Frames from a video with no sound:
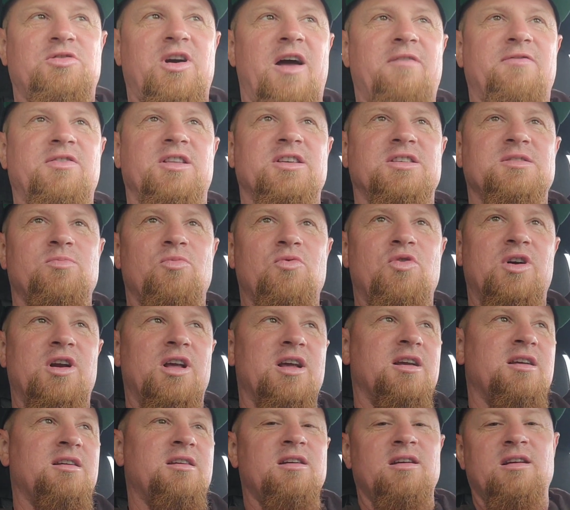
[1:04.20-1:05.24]
traffic this
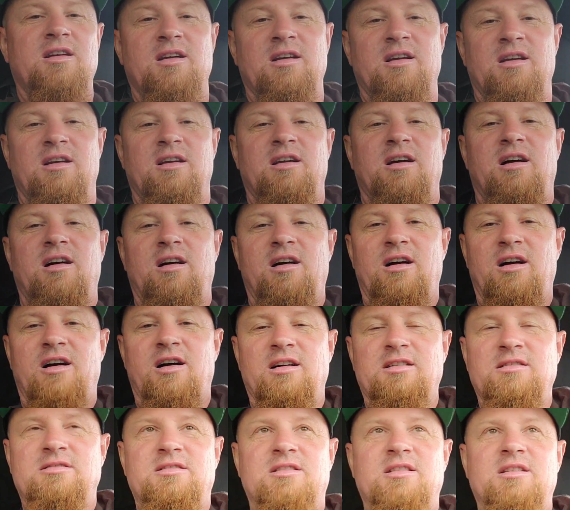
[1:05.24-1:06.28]
morning.
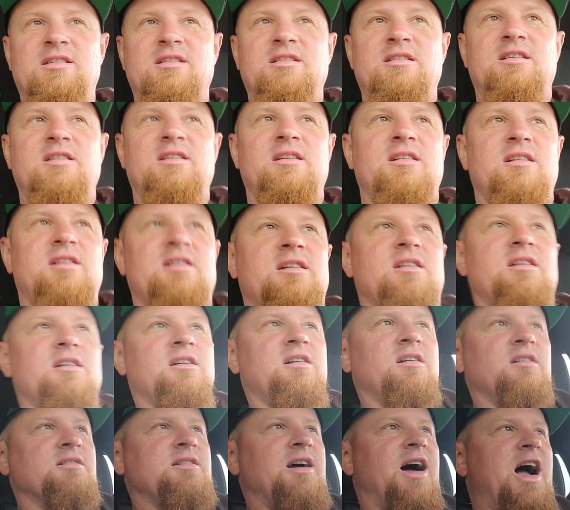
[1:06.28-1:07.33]
Uh,
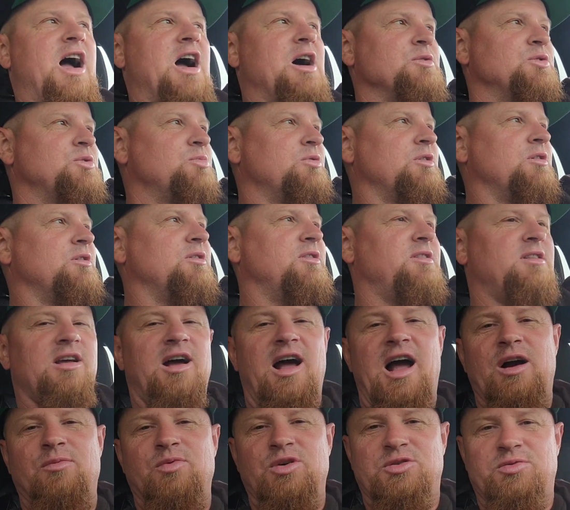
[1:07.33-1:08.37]
the highways were,
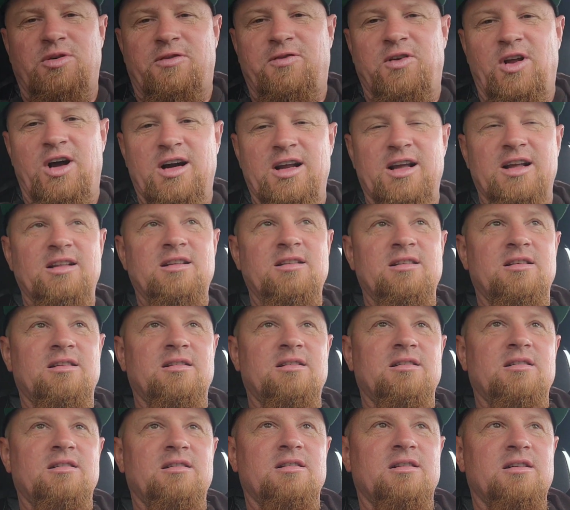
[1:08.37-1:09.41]
highways were flooded,
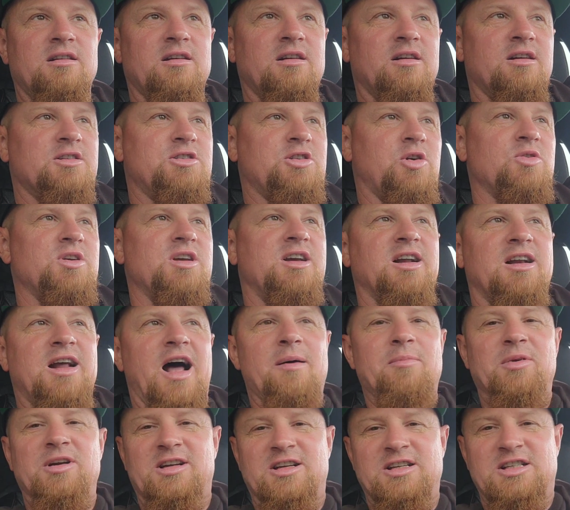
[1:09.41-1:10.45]
so
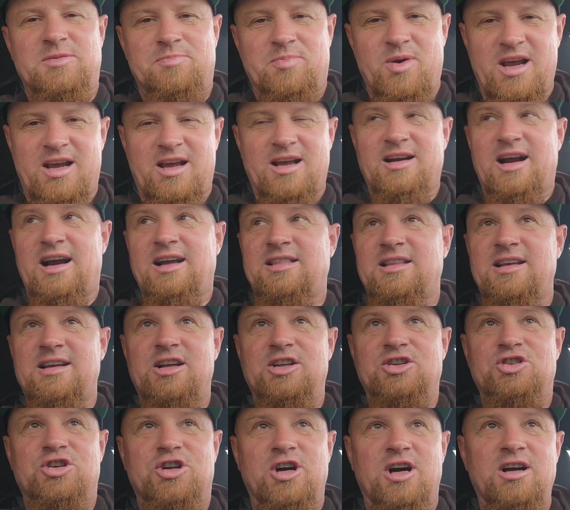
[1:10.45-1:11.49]
economically speaking, I think
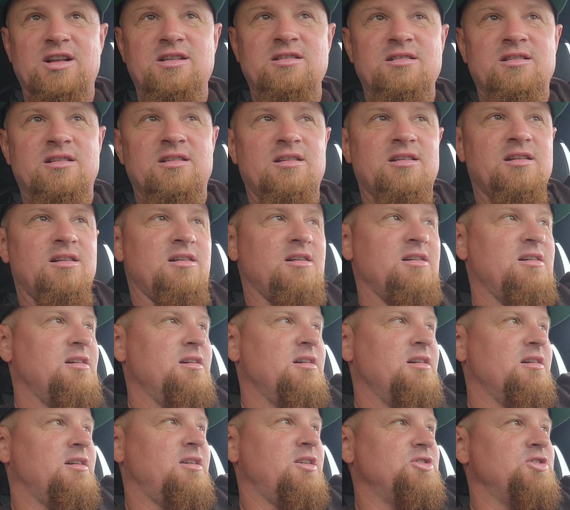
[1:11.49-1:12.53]
it's good
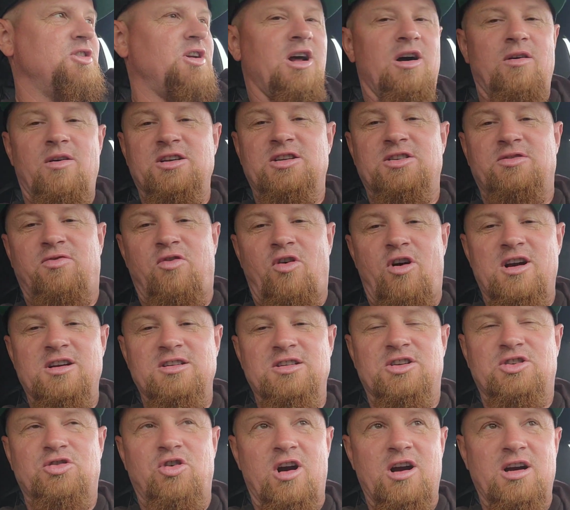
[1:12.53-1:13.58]
because you know, as far as
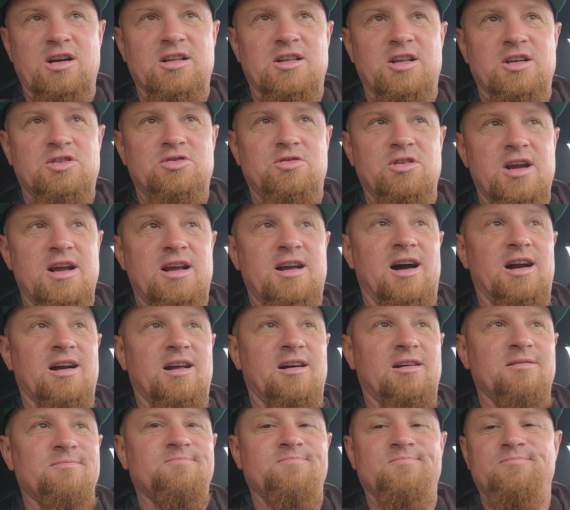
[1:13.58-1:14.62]
the trucking industry, kind
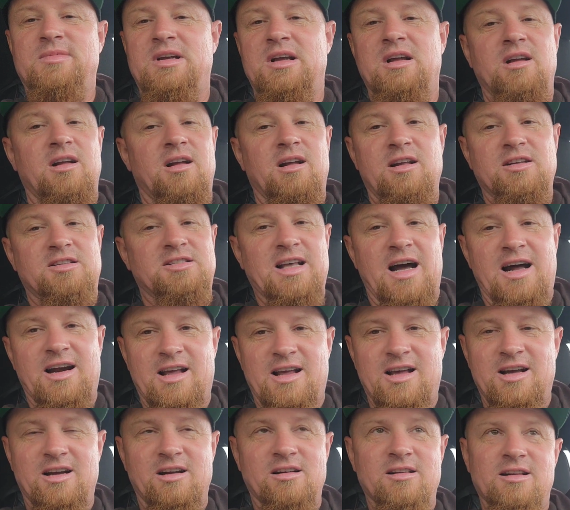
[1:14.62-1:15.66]
of it's down a
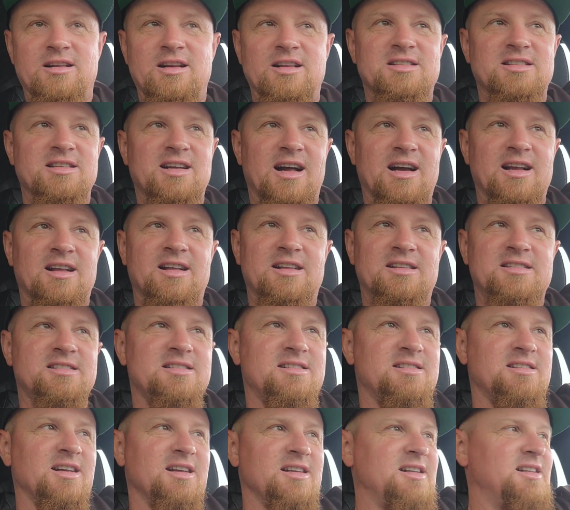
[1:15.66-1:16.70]
hill, and it's not.
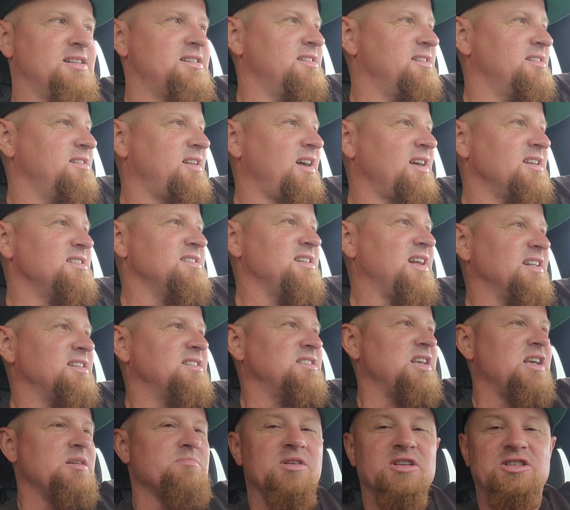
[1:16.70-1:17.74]
It's it does not
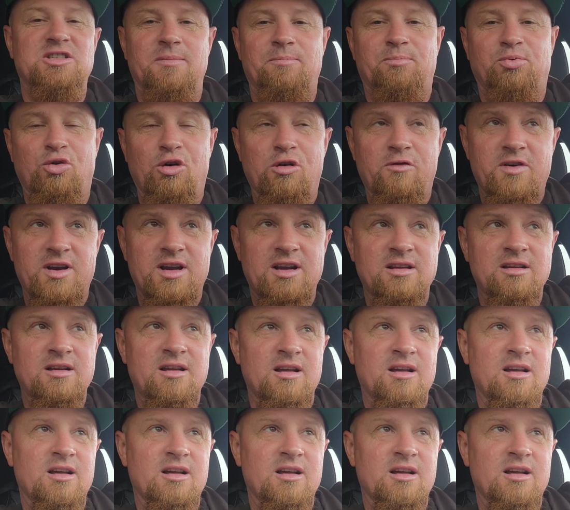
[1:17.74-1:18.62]
seem it's improving.